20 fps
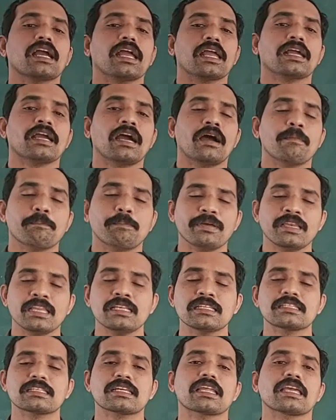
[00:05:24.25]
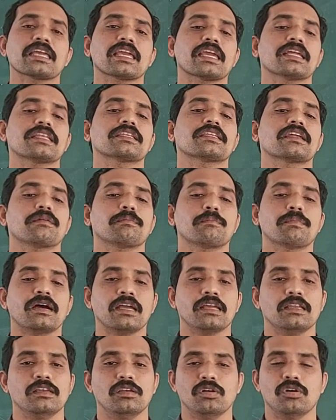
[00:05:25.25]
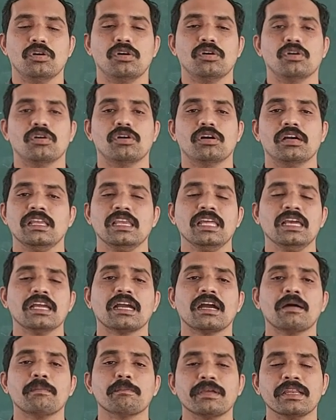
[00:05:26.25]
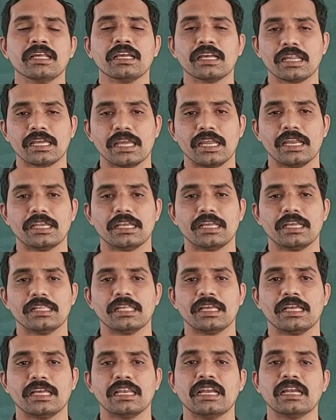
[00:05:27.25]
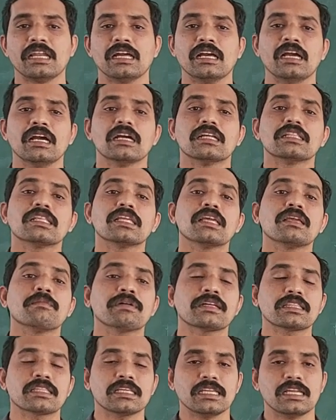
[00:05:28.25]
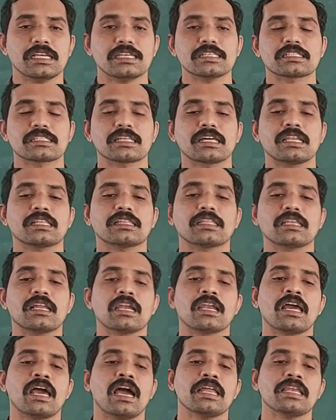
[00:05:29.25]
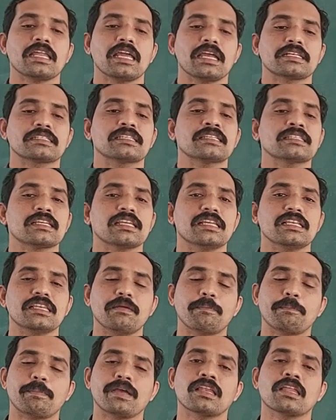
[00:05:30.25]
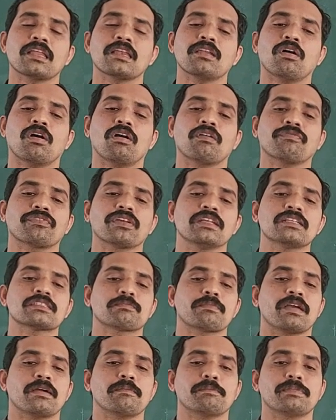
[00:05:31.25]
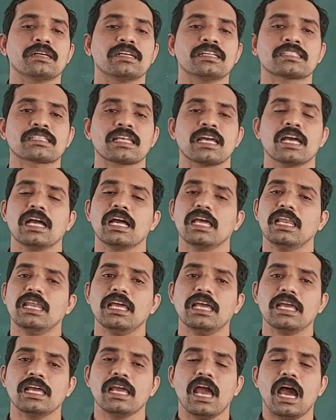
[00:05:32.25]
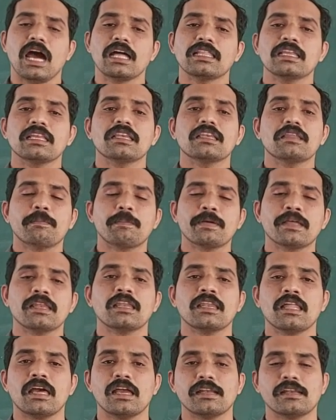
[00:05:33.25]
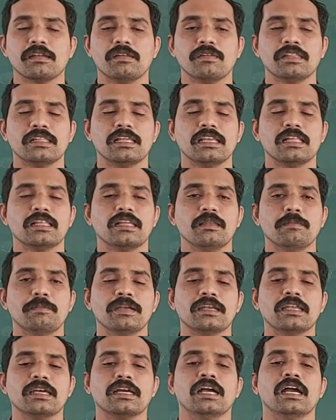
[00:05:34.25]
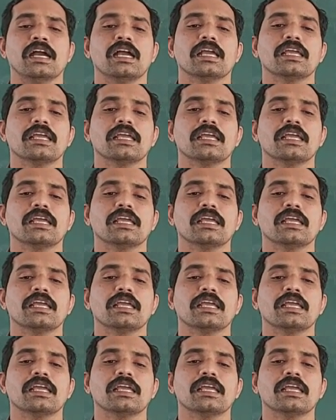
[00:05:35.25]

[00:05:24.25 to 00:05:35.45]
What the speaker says: a company is created by law. Le company create cheyyunnengineyana niyamathinte adisthanathilana and exists independent of its members. Le adin independent aayittulla oru nilanilppundu.